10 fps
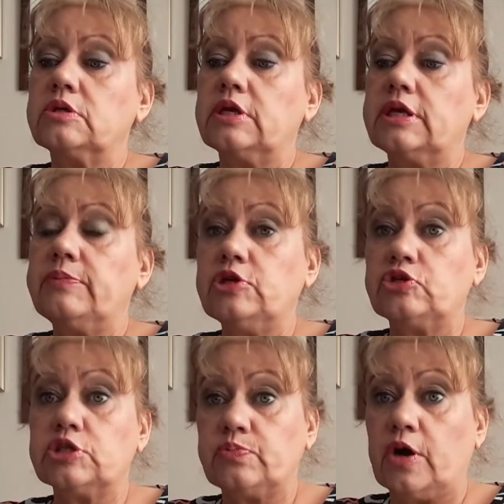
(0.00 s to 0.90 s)
make
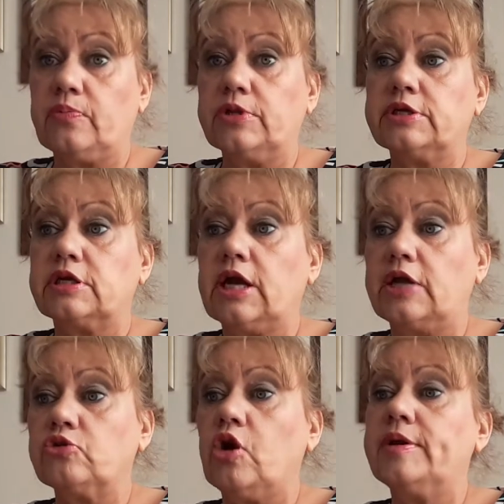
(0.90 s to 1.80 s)
sure it's public,
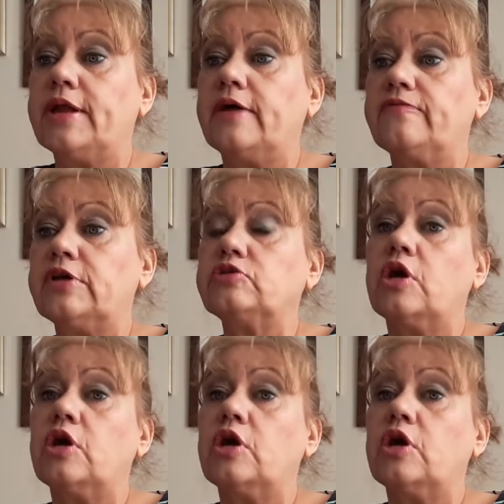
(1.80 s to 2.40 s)
and comment that video,